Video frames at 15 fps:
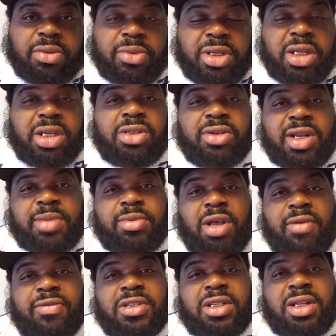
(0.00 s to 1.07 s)
We did draft the
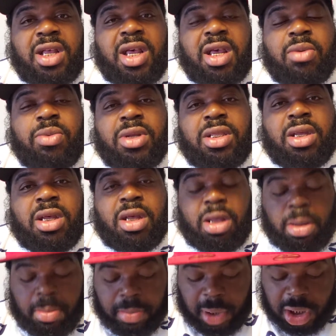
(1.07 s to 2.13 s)
offensive line with
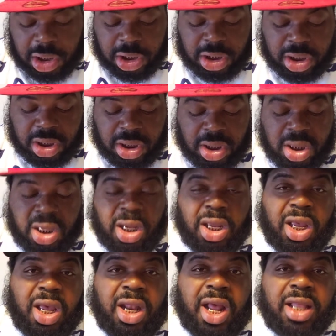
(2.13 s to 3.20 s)
Barch,
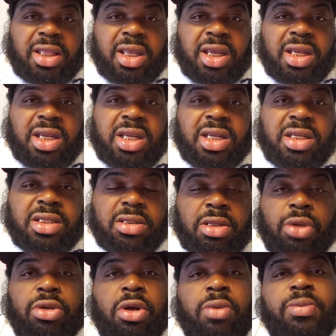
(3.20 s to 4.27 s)
and I think
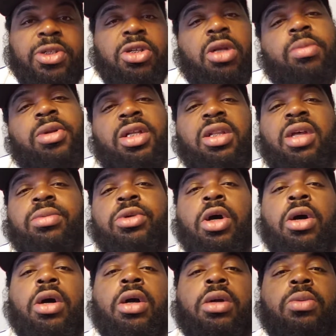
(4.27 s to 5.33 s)
don't know if he's gonna play left
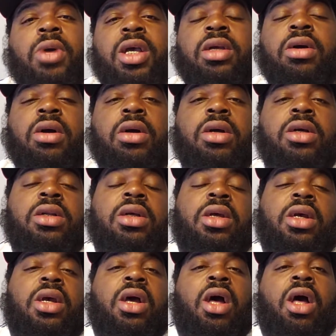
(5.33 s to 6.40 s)
guard, right guard.
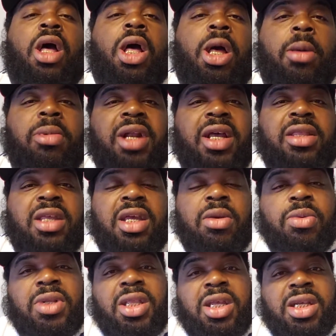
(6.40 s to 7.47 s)
But I think
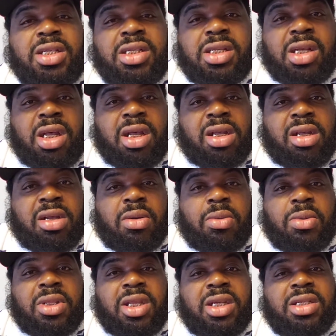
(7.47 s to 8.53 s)
with his
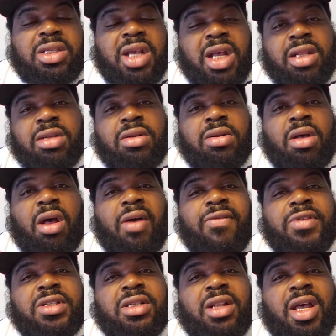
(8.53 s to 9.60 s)
talent on the
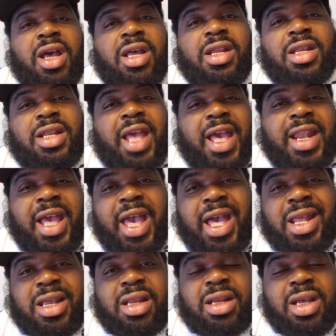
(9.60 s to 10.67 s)
offensive line and that
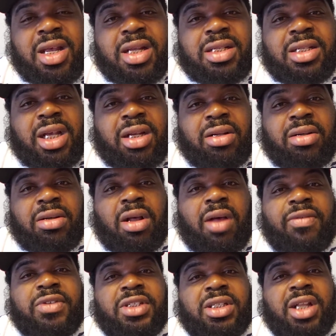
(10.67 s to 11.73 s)
added talent on the
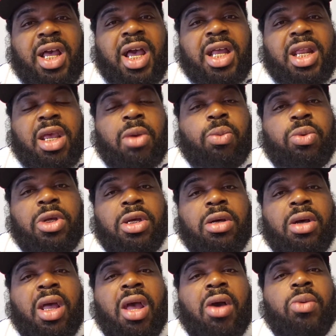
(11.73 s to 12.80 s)
offensive line, it
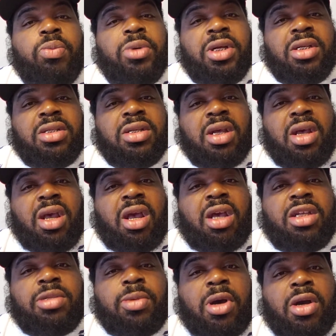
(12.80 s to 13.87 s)
will help us
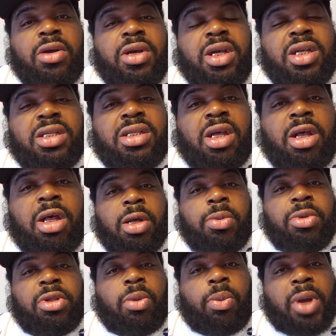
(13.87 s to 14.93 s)
as far as
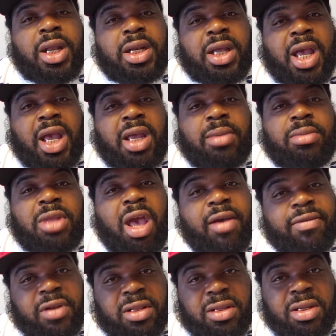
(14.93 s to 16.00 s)
with the run game,
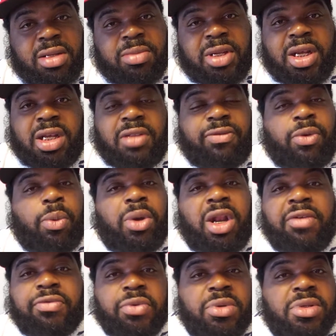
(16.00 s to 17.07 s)
definitely, because for
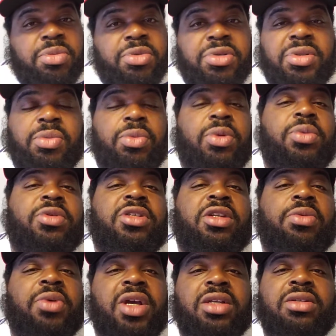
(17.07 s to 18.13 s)
whatever reason we was in
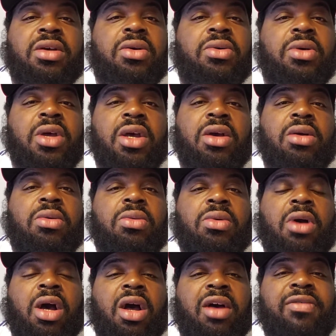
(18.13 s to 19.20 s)
the red zone,
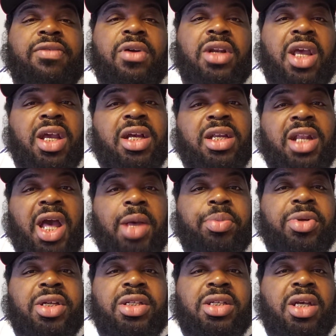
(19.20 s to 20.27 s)
Fournette could not
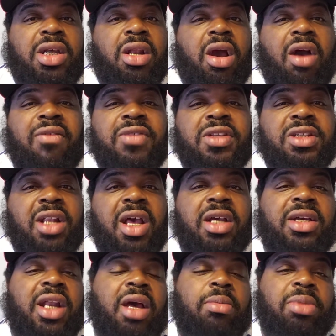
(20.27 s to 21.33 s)
punch in, our offensive line
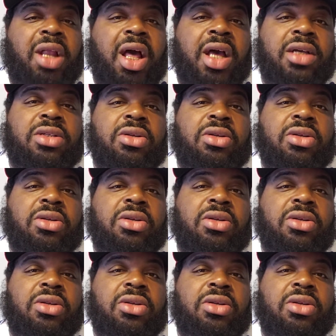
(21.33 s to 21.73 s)
could not block.